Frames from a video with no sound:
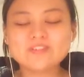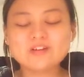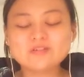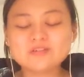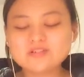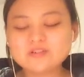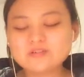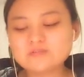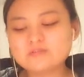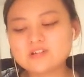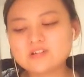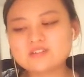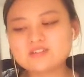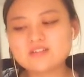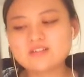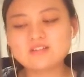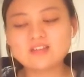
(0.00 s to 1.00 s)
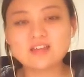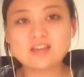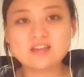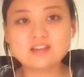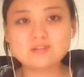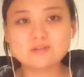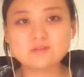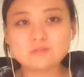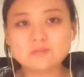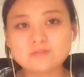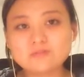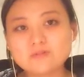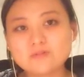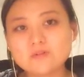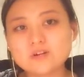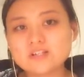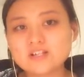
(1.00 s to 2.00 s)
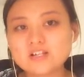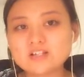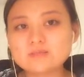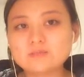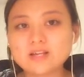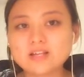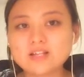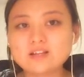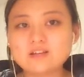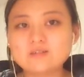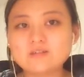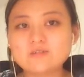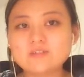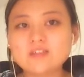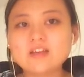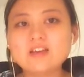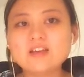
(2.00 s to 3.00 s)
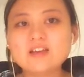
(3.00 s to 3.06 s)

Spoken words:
that was the first thing I do before I change my clothes.